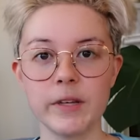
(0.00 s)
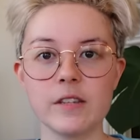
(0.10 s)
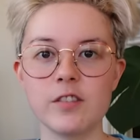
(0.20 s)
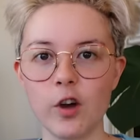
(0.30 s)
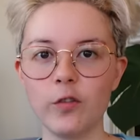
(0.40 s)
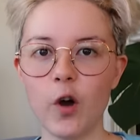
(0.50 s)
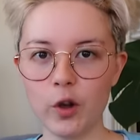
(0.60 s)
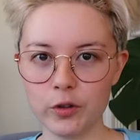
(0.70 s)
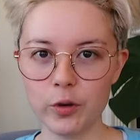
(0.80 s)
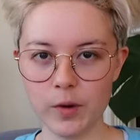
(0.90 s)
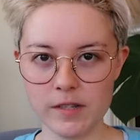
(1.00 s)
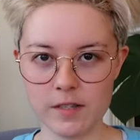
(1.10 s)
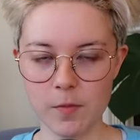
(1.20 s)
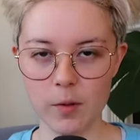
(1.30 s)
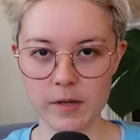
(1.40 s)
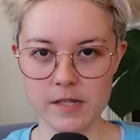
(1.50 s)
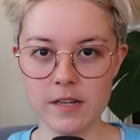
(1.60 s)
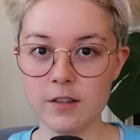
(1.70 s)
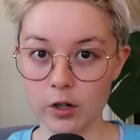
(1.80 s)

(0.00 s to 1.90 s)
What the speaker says: because Soph also runs a small business,